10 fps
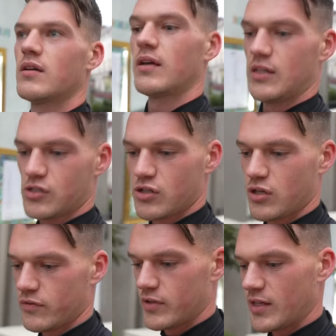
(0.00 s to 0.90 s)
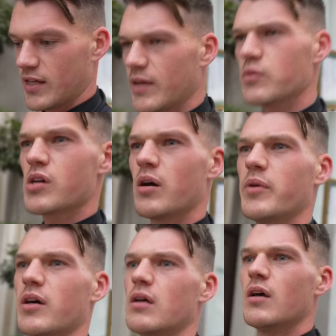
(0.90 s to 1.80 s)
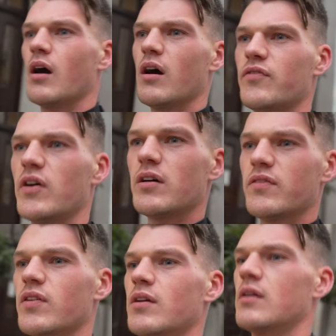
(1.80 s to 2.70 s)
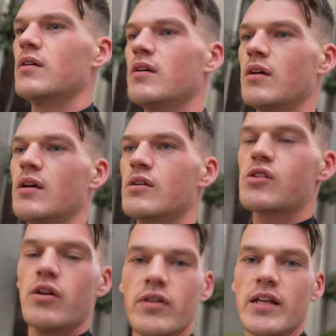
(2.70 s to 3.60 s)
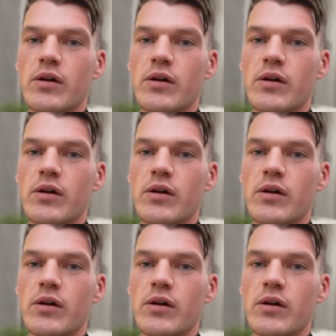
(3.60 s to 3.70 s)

it's currently, what time are we on? 5:30? It's currently